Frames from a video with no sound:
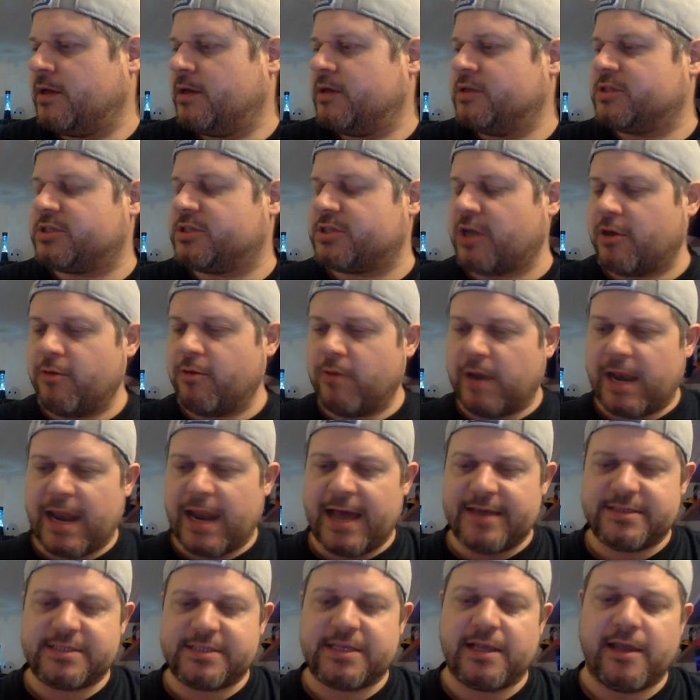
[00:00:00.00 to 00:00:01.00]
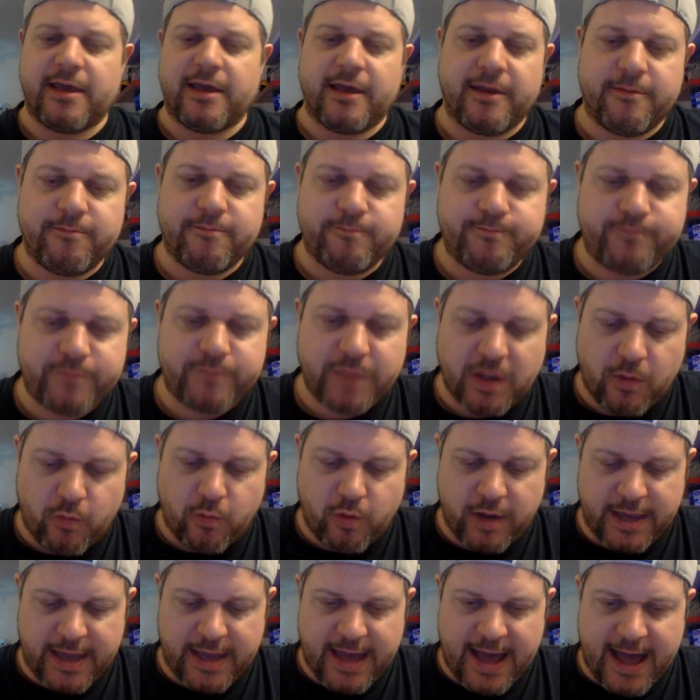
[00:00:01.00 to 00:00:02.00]
So lastly,
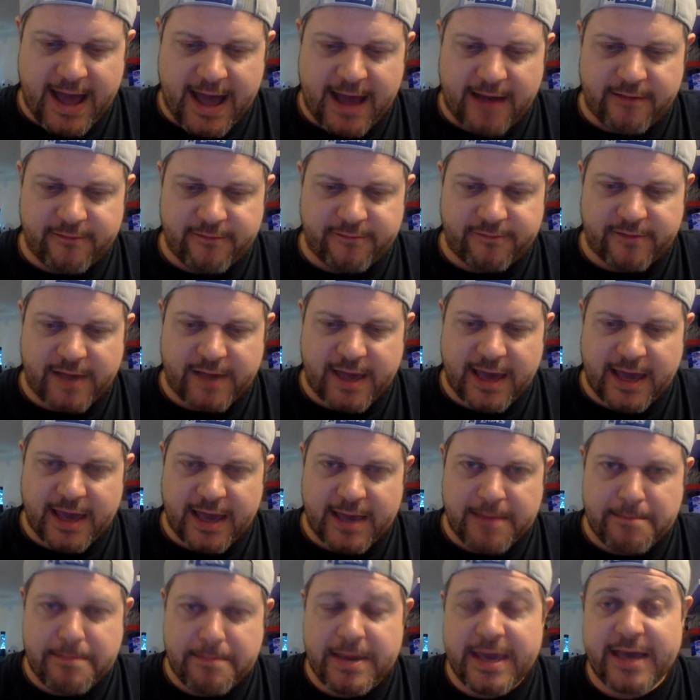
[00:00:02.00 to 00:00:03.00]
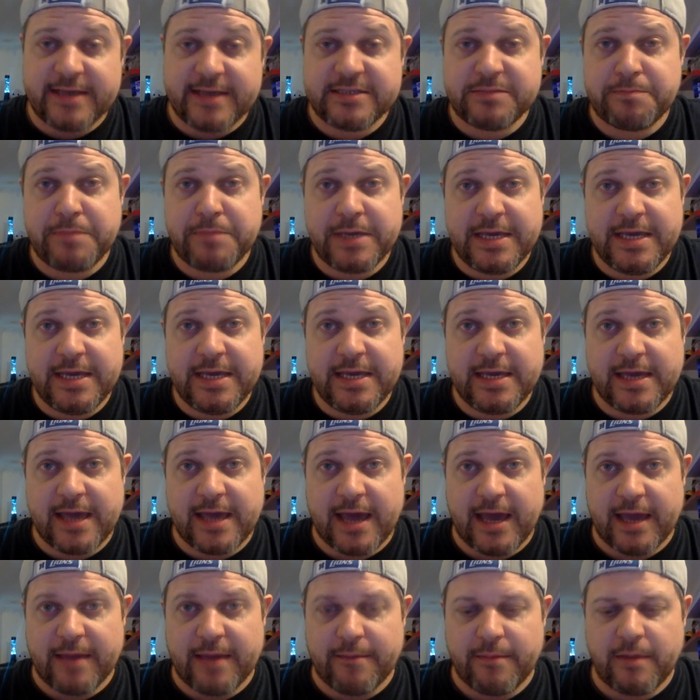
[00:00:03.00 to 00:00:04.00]
we have a PSP
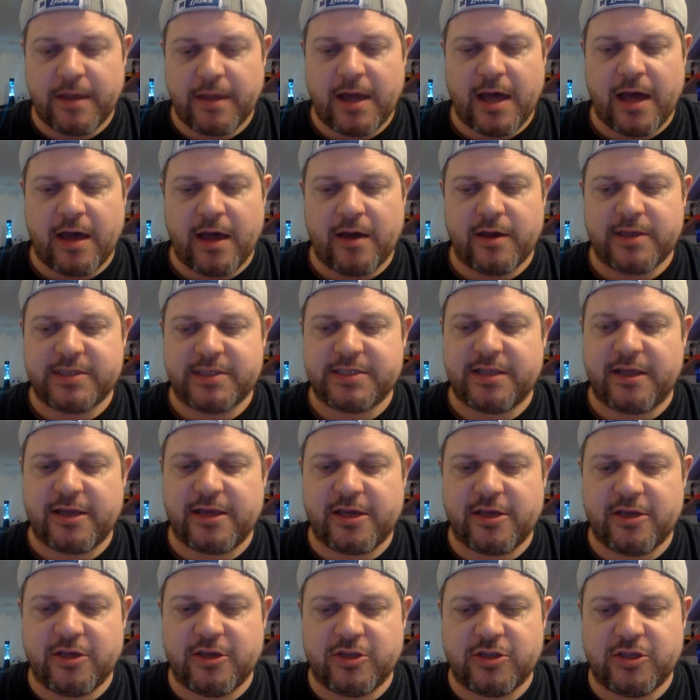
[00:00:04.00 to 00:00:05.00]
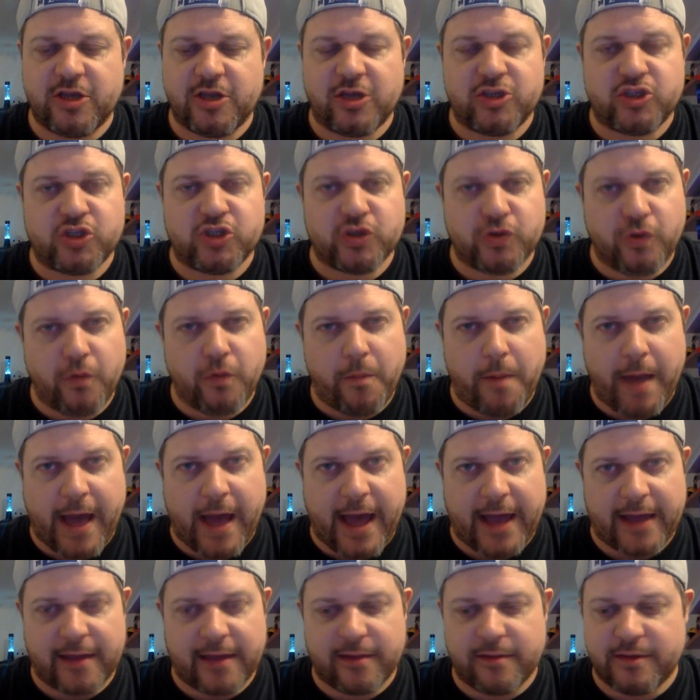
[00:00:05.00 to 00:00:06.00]
game. It's like a dual
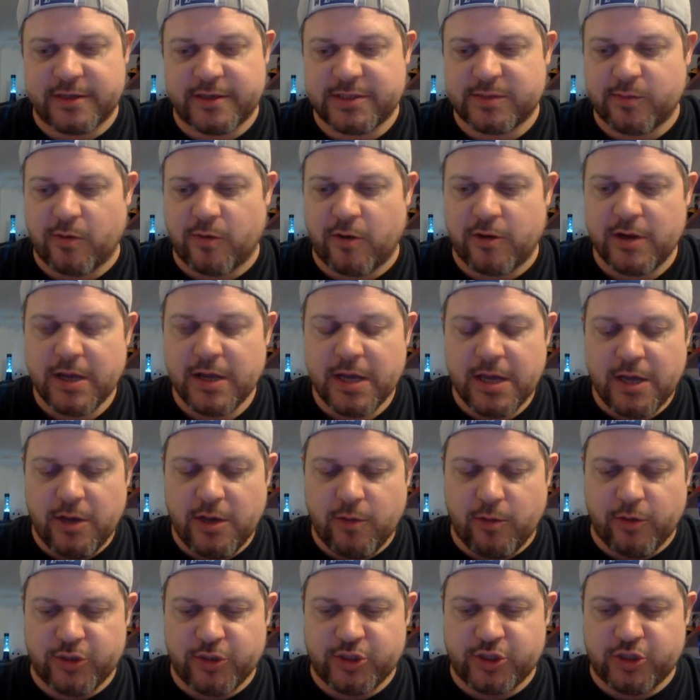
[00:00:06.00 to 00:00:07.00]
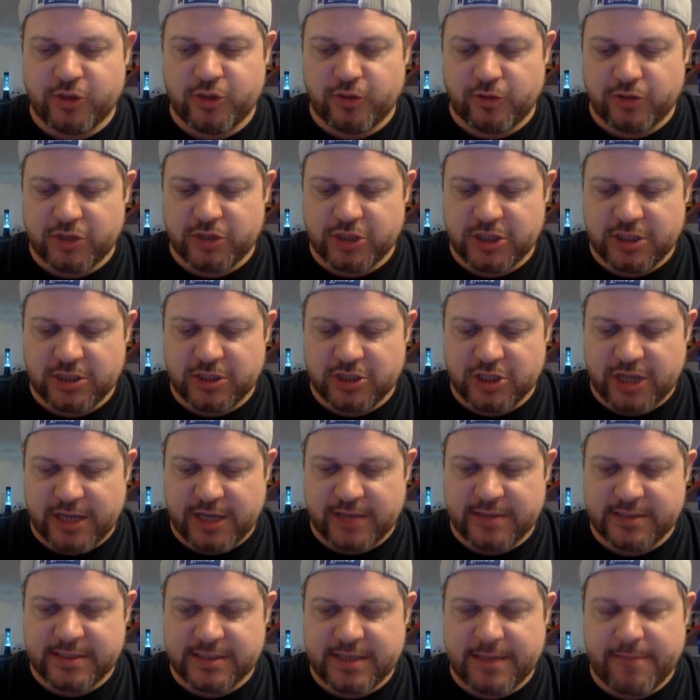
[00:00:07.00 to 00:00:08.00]
pack, this one, which George and
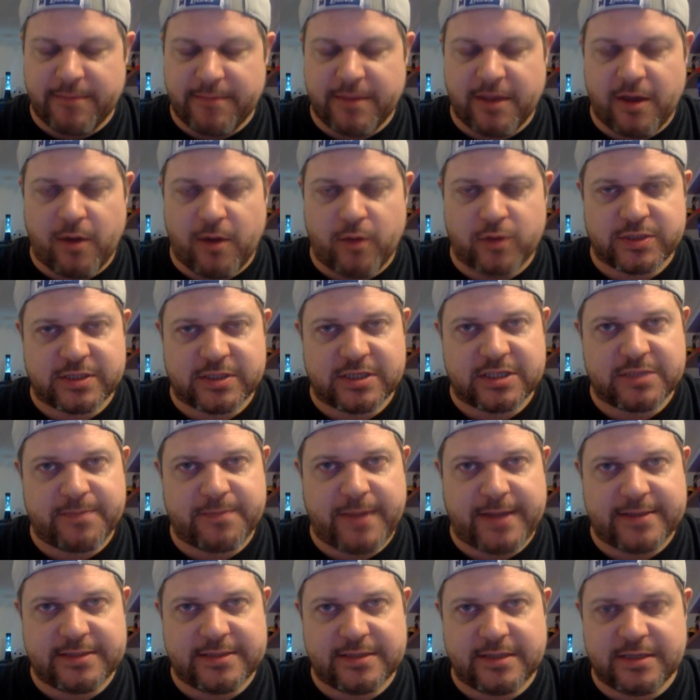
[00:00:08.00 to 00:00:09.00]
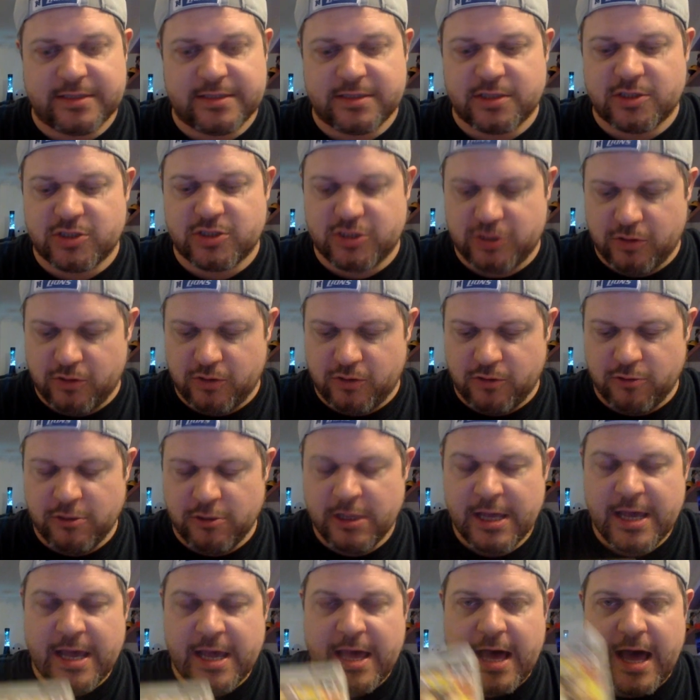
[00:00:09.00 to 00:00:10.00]
Jane sent me. I wasn't expecting this at all,
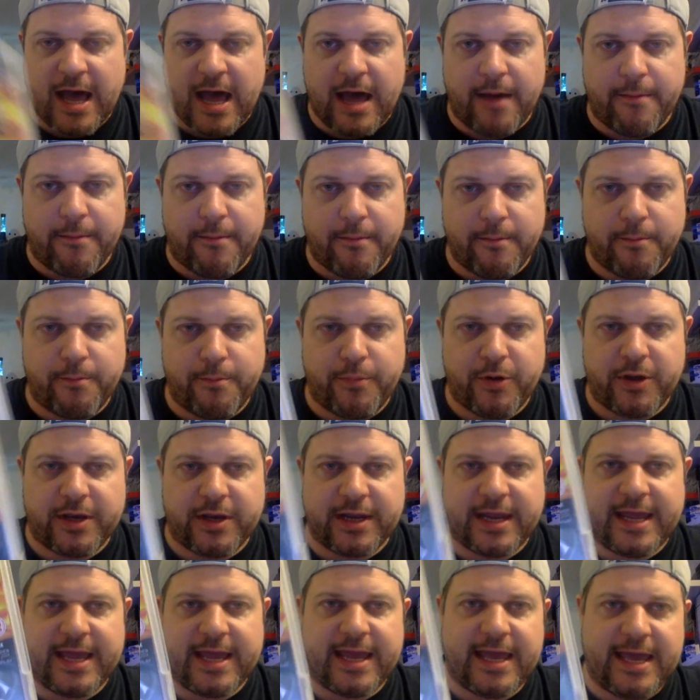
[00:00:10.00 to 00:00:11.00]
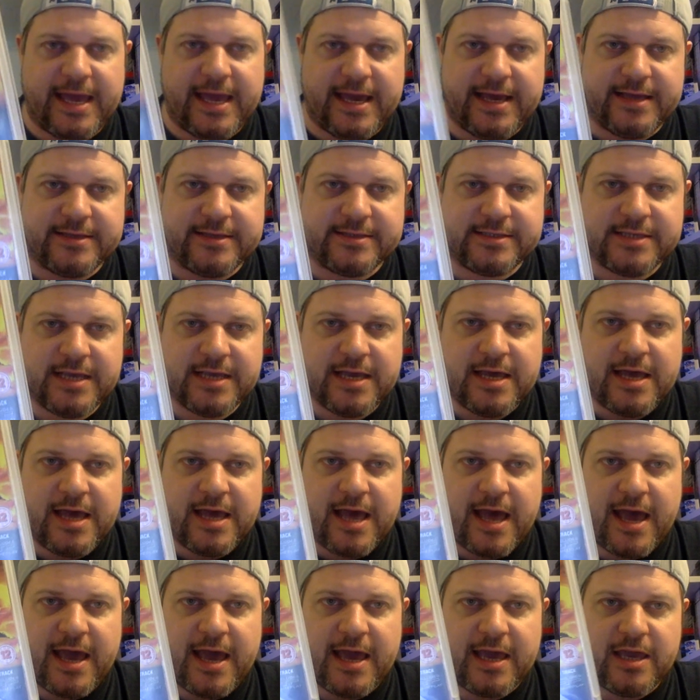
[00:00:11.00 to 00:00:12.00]
but it is
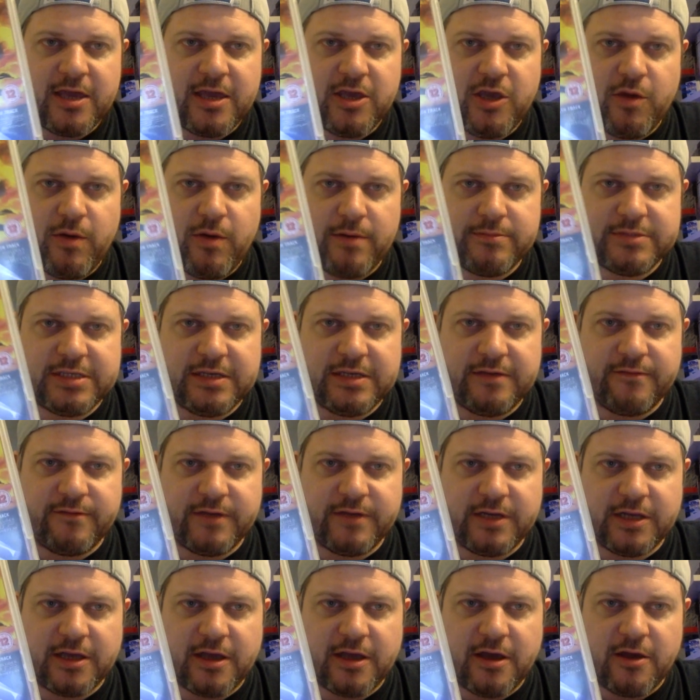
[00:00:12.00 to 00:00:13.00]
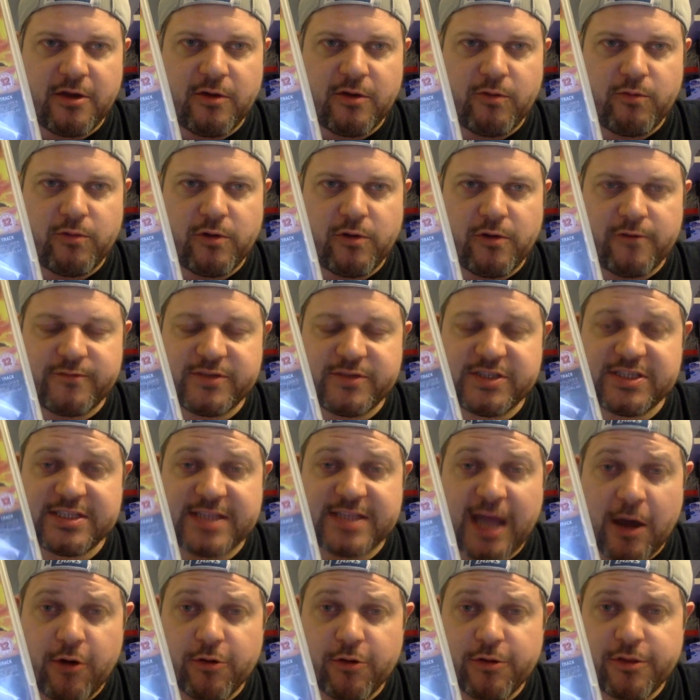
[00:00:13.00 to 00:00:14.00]
a UMD video of
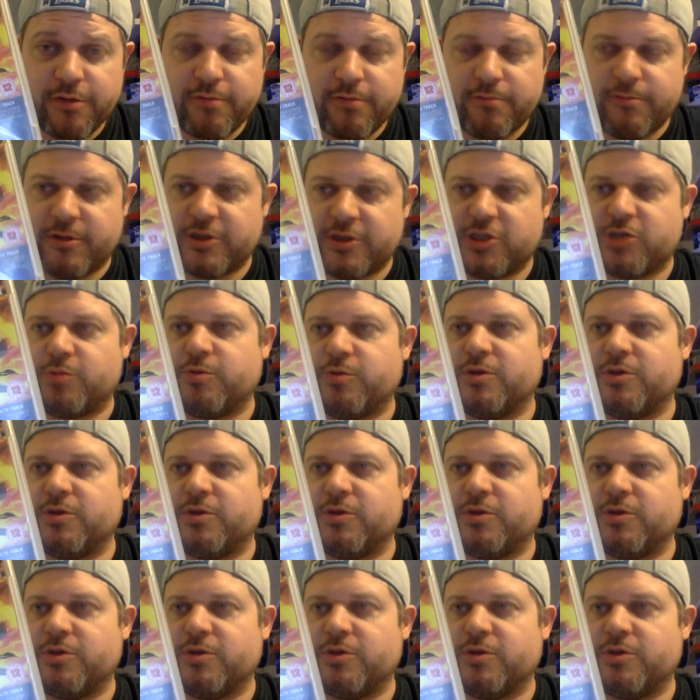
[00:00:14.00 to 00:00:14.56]
Stealth, which